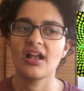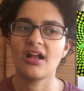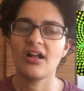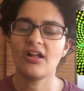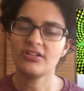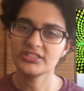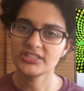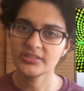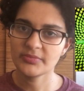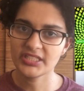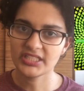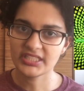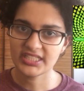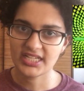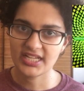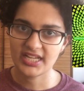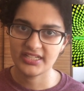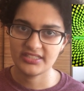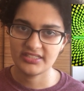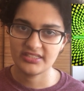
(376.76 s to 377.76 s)
Ultimately,
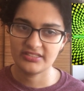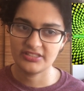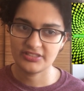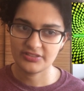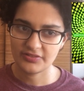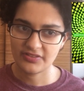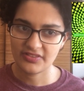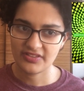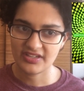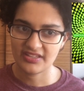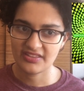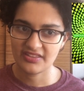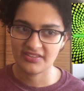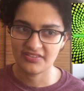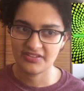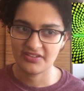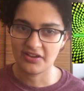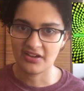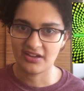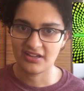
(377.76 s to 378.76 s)
I do think that
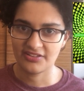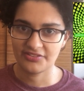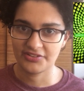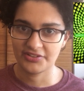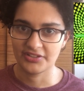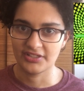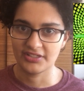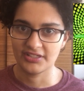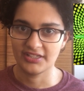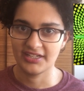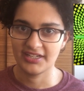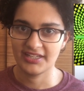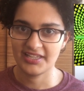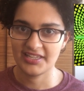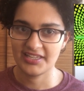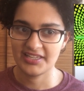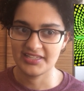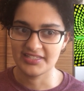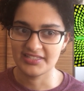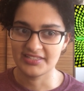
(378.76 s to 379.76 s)
the author
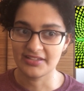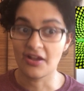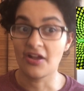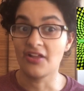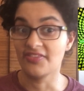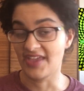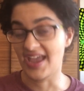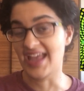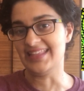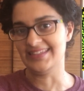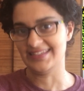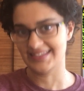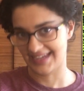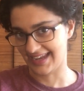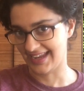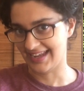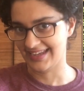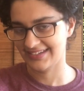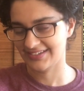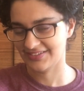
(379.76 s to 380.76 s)
is on that
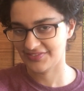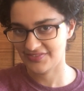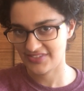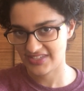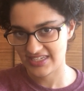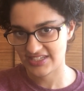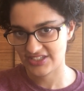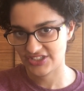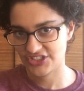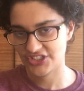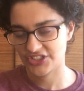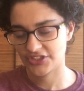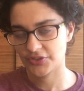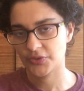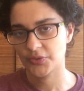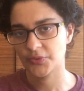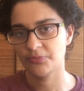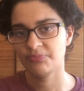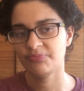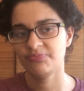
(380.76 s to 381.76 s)
side of the
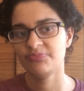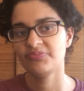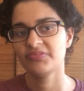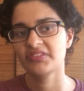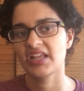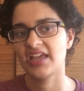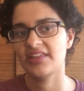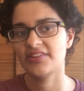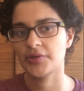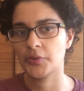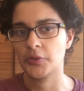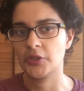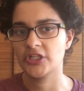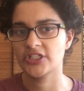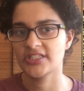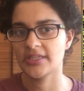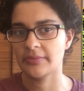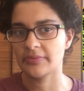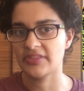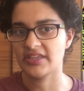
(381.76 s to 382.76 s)
issue. And there were
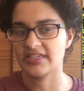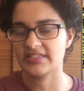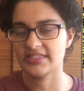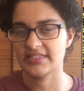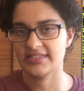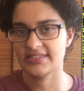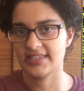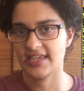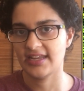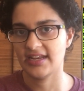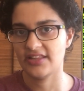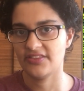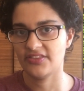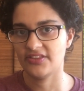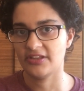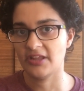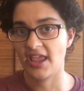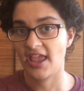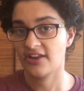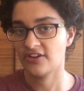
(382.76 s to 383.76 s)
some things he said at
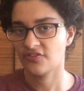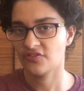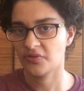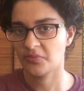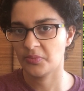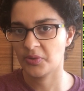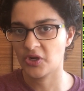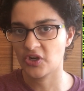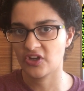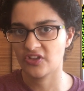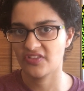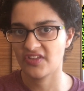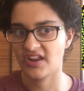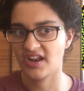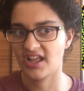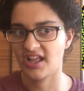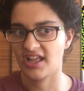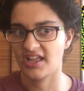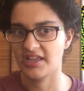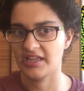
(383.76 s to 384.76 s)
the end of the book
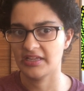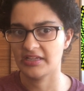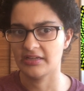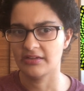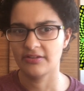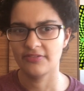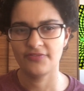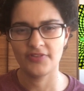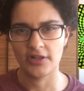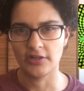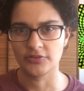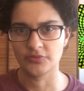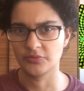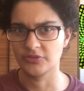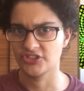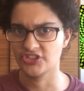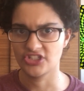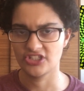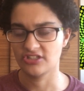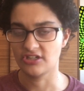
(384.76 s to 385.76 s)
that I felt
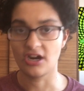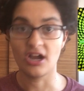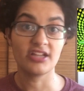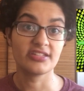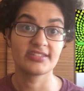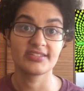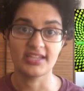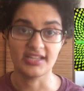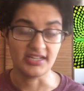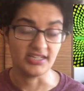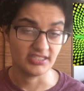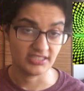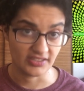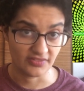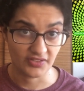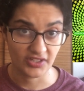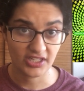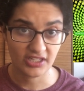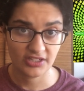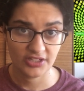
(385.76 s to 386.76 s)
were just
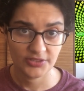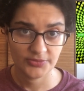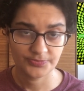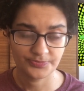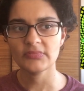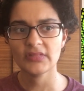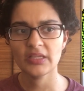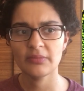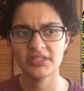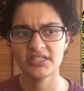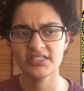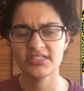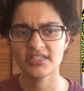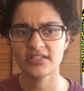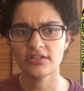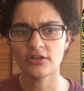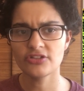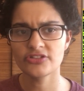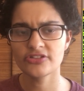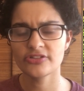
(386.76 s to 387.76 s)
unscientific. But this
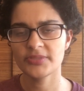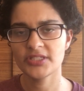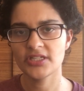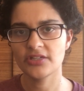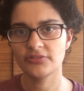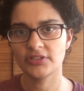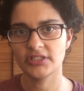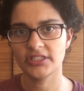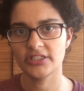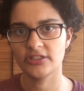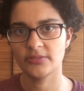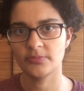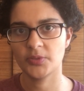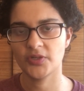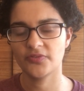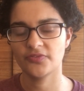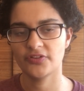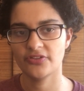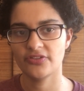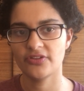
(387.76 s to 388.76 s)
can also be a really good
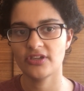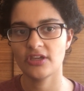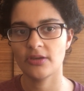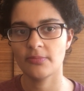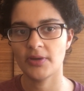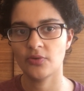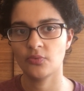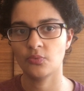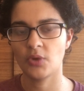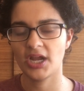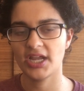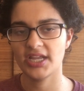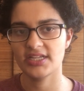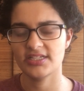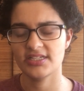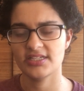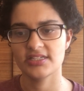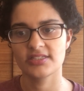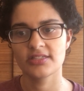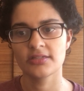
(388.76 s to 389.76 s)
book for thinking about why it
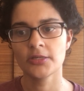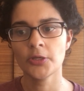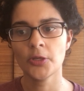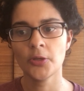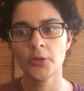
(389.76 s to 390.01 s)
is